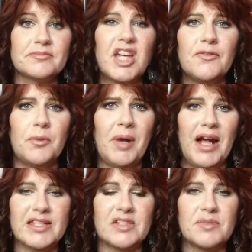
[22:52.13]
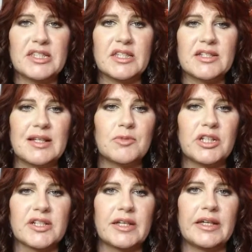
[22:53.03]
kind of a positive busy because I'm
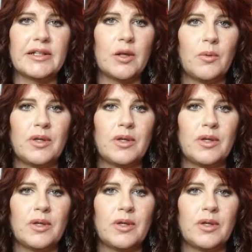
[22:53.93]
really excited